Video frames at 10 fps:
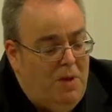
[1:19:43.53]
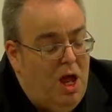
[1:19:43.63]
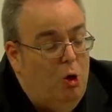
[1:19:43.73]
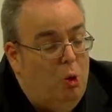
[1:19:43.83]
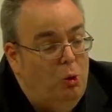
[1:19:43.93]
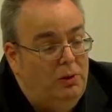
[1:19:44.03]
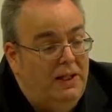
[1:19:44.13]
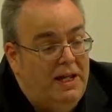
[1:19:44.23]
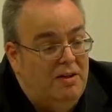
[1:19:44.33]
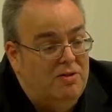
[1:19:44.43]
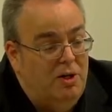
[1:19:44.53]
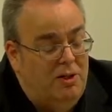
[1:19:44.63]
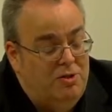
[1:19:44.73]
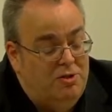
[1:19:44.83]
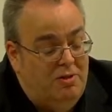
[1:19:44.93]
all linked
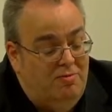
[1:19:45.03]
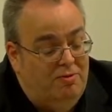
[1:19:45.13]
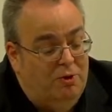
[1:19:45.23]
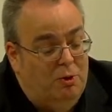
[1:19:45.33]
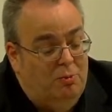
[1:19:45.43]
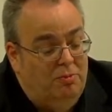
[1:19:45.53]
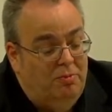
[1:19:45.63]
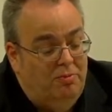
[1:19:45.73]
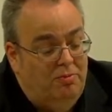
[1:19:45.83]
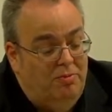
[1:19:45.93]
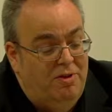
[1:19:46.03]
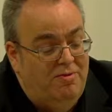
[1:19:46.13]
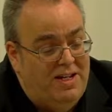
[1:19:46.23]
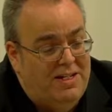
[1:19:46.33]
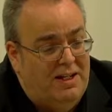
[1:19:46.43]
and should inform the
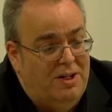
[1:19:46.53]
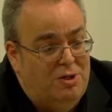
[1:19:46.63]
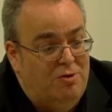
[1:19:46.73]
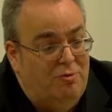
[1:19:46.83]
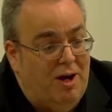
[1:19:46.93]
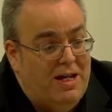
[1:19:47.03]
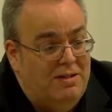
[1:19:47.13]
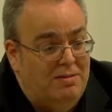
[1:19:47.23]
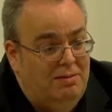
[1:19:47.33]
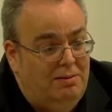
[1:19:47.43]
ventilation rate.